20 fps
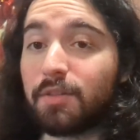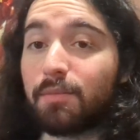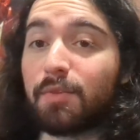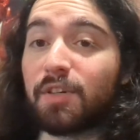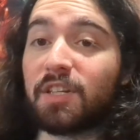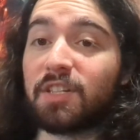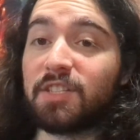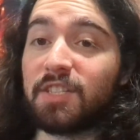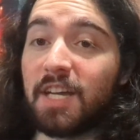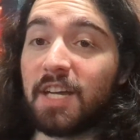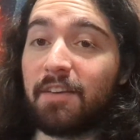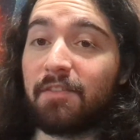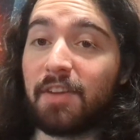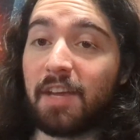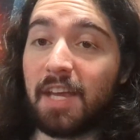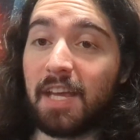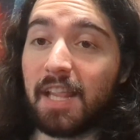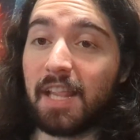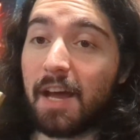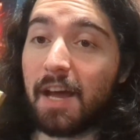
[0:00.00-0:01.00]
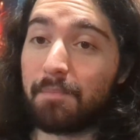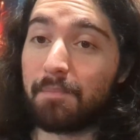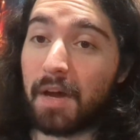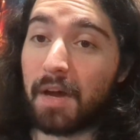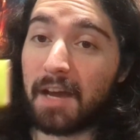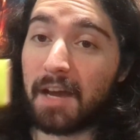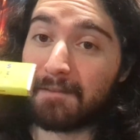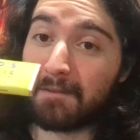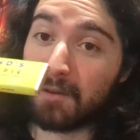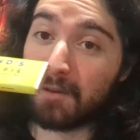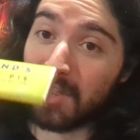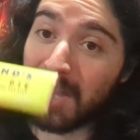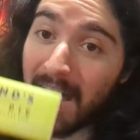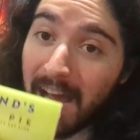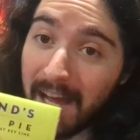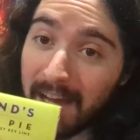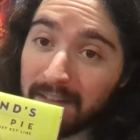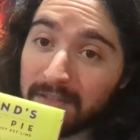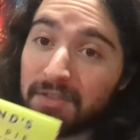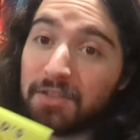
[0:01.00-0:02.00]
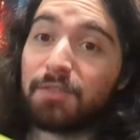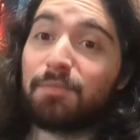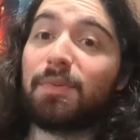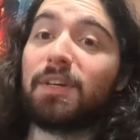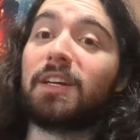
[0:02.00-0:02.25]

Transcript: I'm going to save key lime pie for last